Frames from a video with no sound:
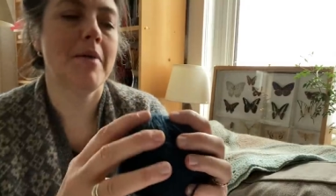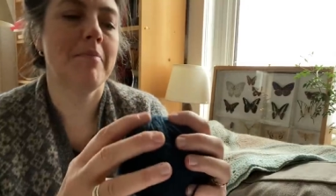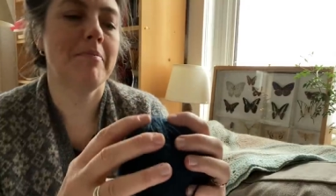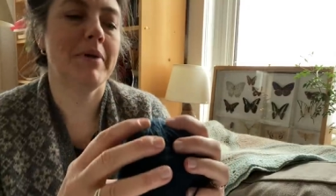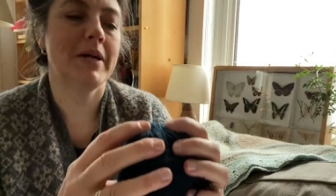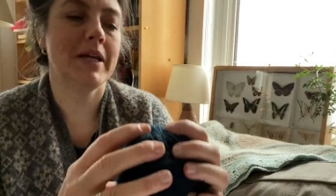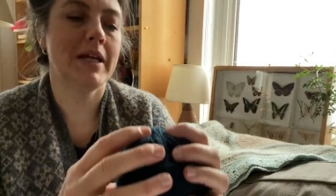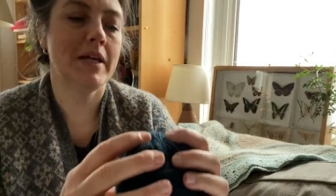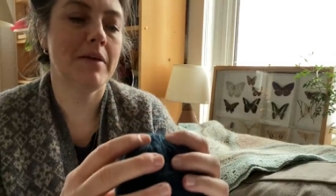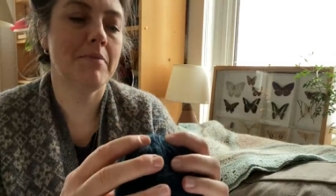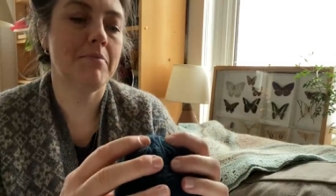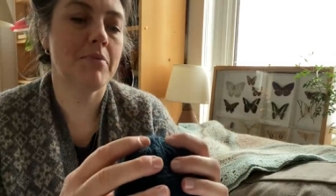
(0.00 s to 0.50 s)

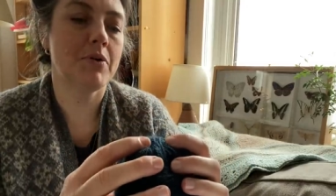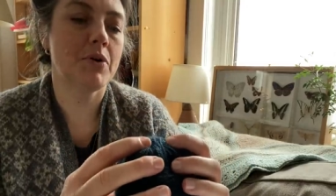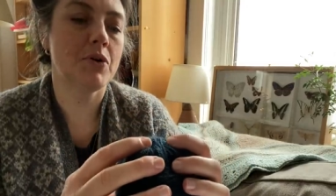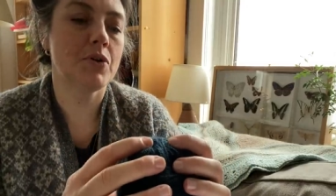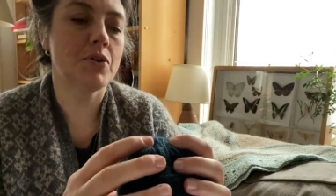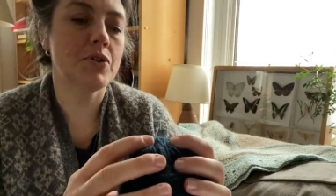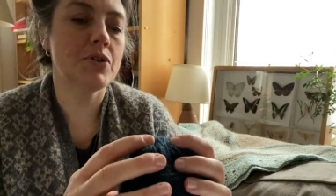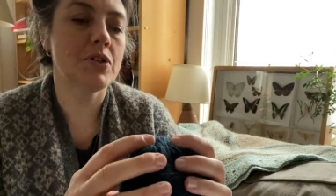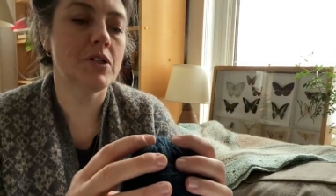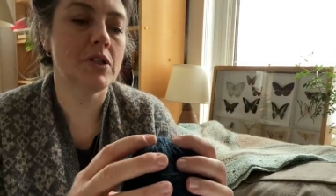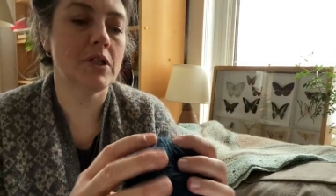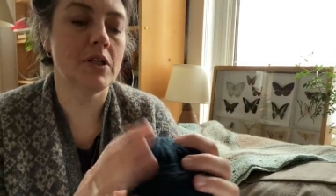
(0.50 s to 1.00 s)
but in
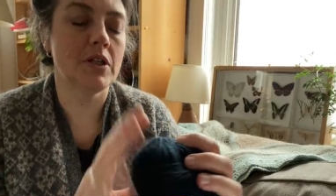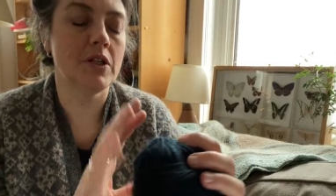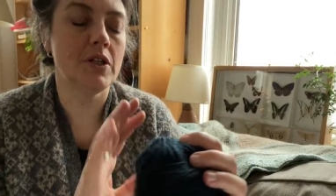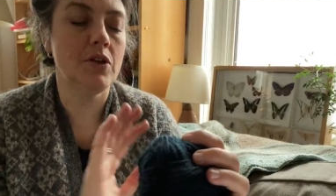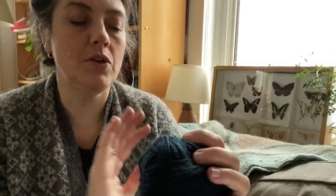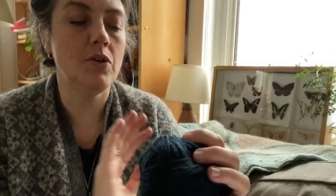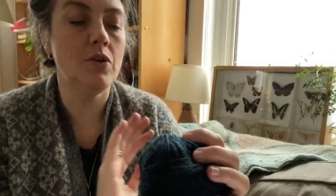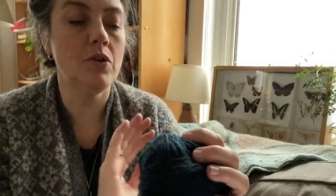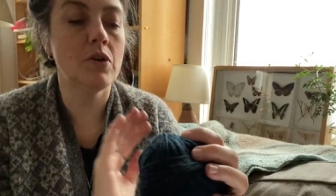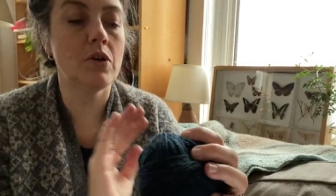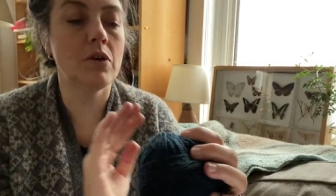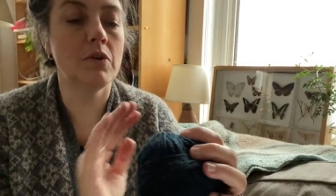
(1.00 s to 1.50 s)
person
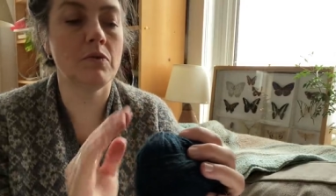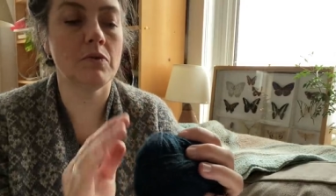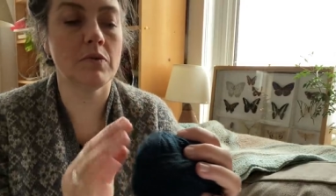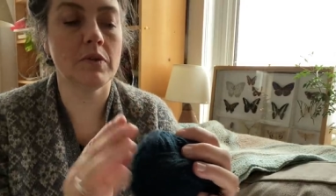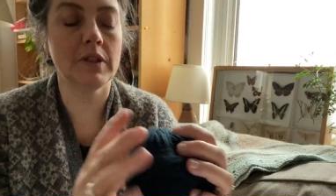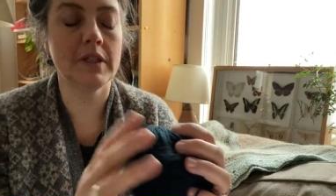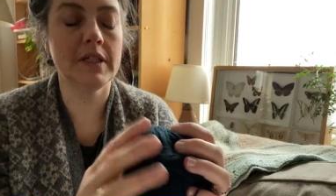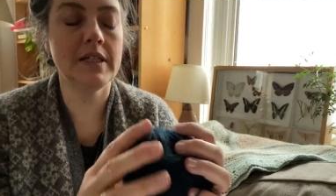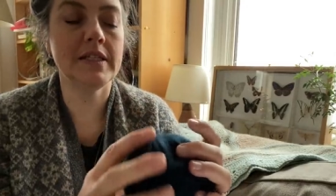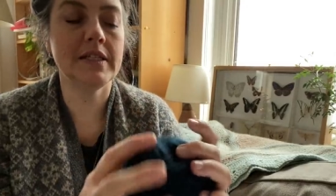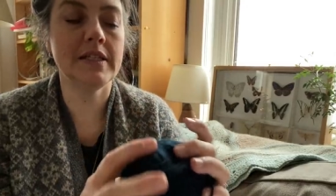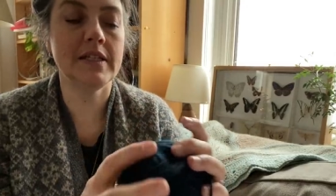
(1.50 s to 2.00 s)
you can
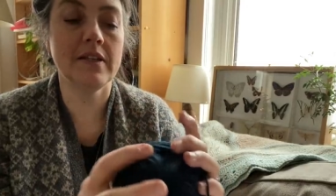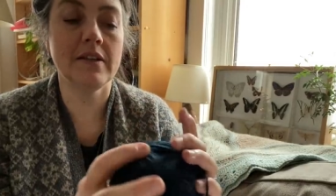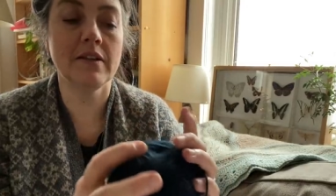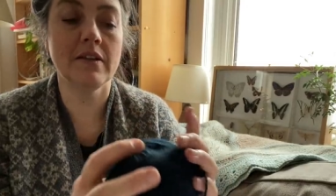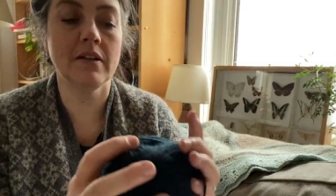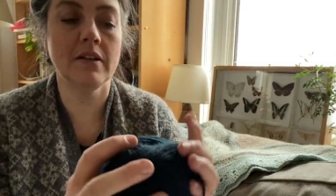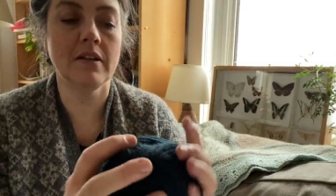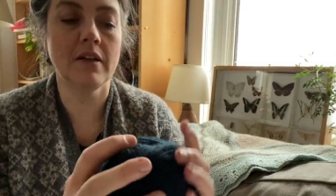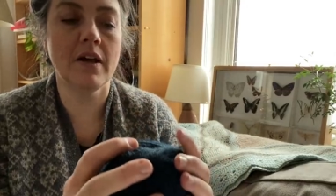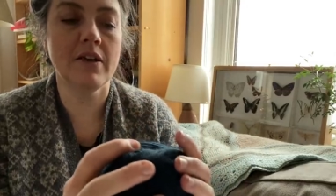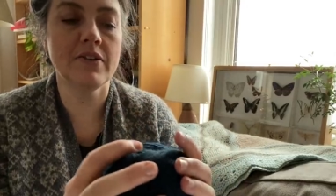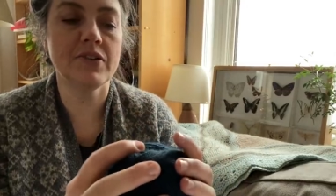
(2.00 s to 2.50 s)
really see the
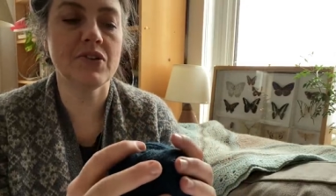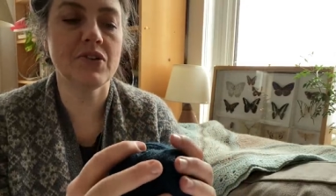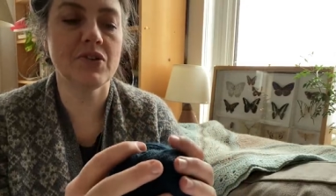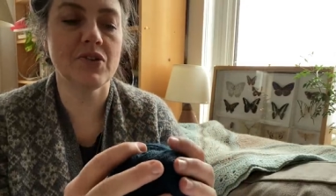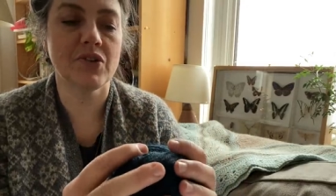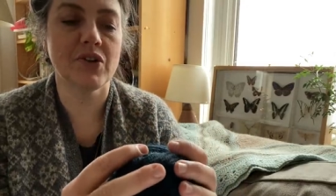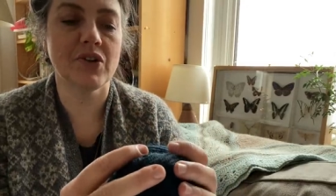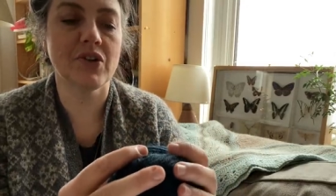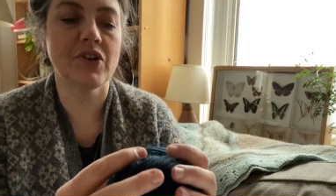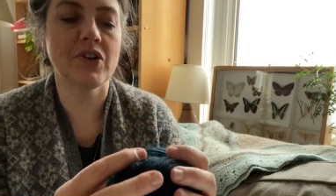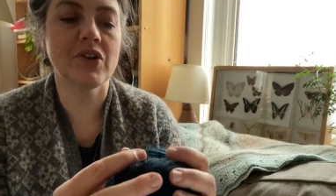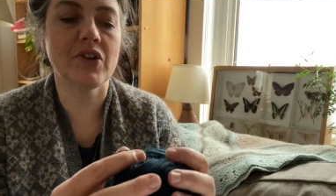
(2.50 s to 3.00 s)

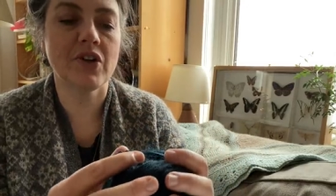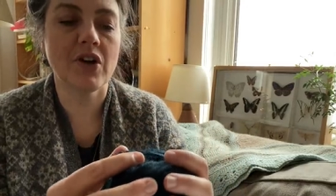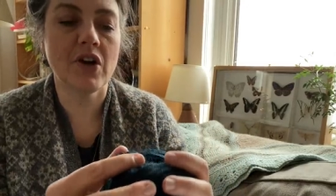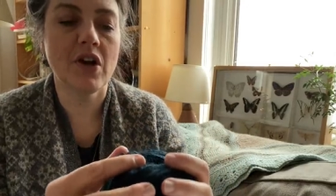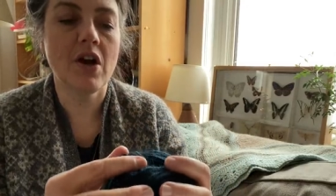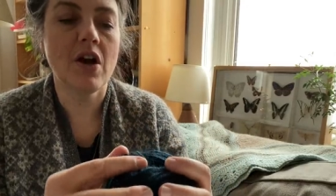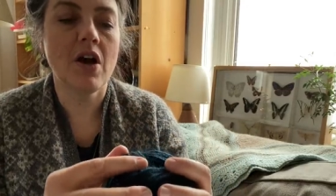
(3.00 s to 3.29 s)
luster